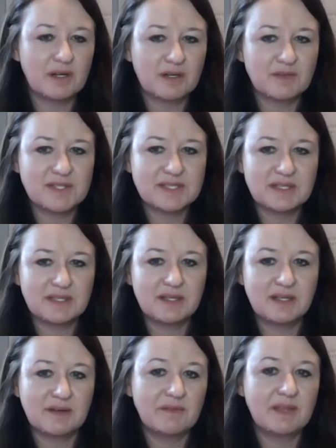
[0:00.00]

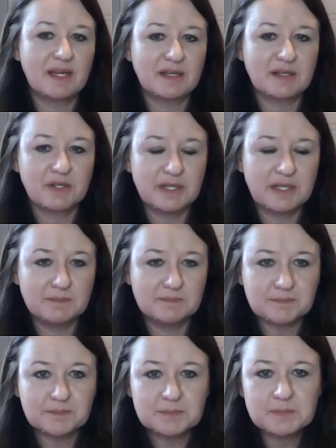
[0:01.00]
harvesting of that
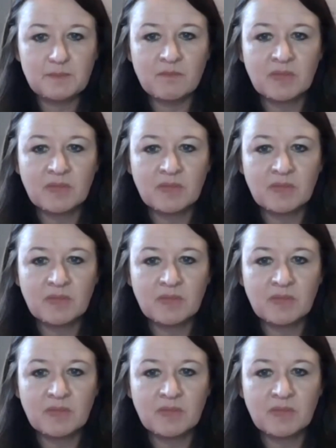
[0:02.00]
ingredient.